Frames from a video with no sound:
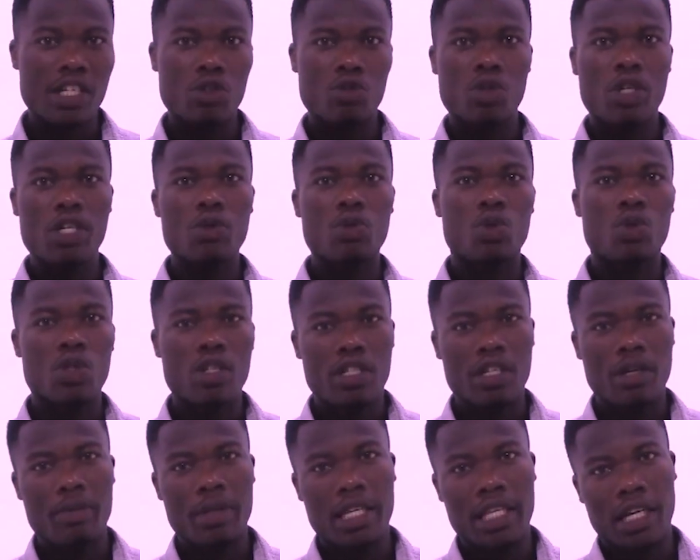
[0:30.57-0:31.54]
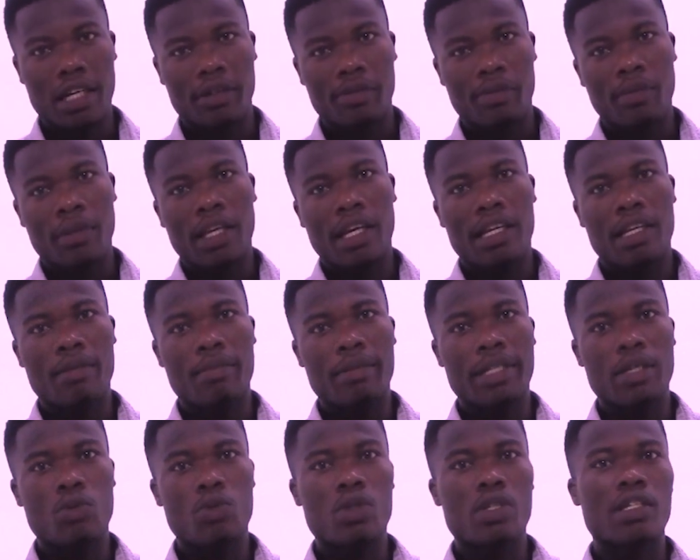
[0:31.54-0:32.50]
Next training was social media, and
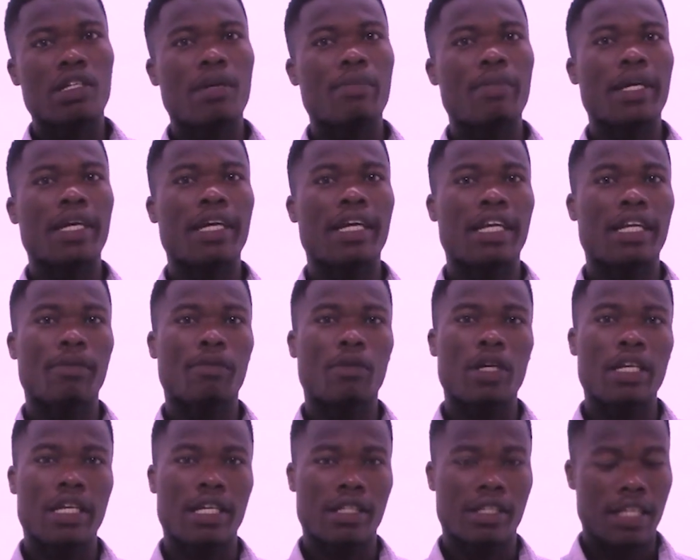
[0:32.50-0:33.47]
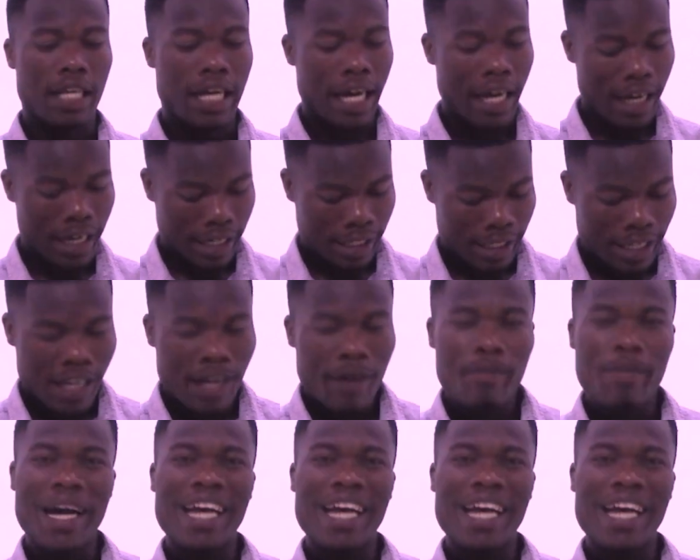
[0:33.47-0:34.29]
I'm doing with Chame Edema, yes, ha.